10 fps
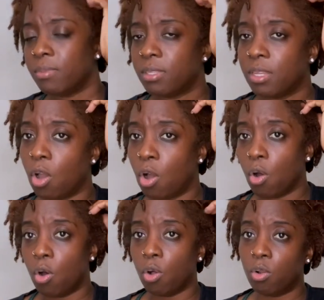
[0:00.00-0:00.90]
the
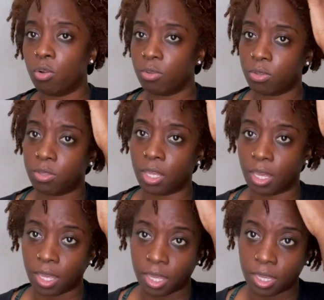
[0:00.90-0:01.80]
whole
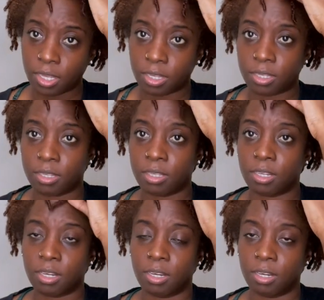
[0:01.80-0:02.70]
thing,
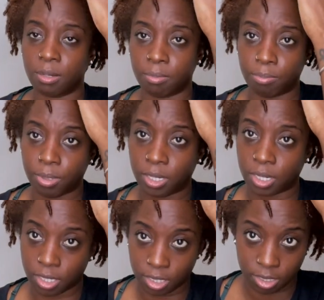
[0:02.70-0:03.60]

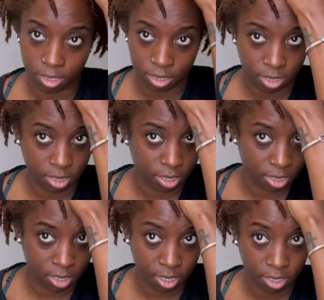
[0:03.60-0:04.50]
because
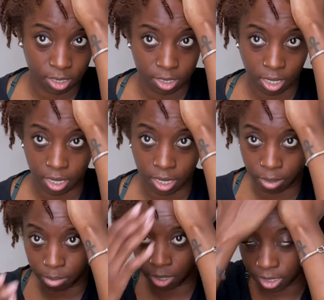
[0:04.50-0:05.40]
sis is out of
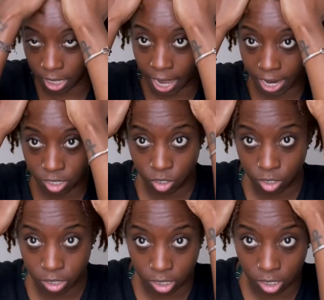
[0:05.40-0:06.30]
here. Because I
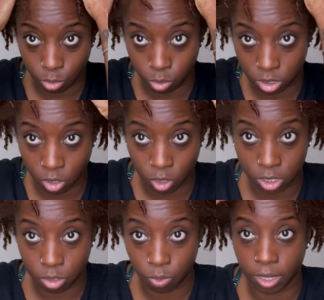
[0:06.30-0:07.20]
actually was going
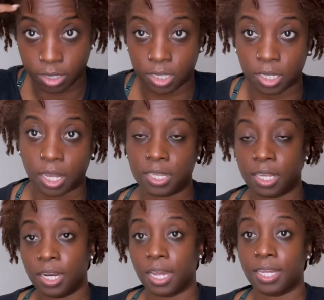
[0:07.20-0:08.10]
to wait until like the
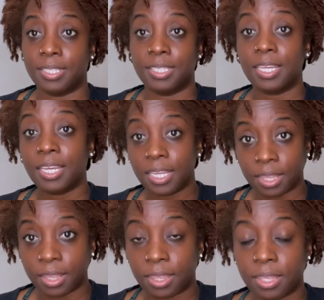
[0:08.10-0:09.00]
19th